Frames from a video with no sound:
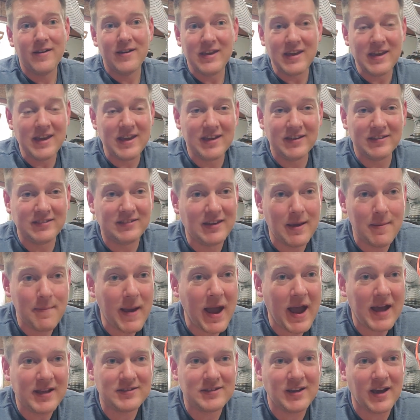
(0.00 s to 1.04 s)
ESD
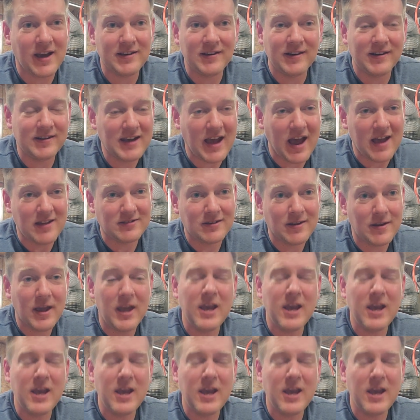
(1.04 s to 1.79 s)
mats on their desk.